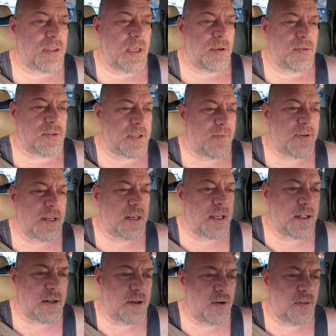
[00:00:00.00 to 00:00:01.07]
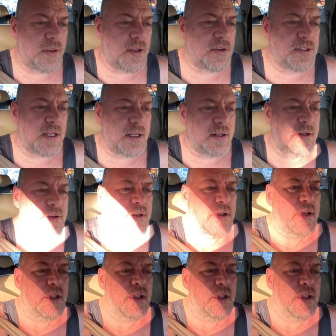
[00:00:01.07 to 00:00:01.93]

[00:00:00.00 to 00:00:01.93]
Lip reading: I think it was even in England, on the news in England.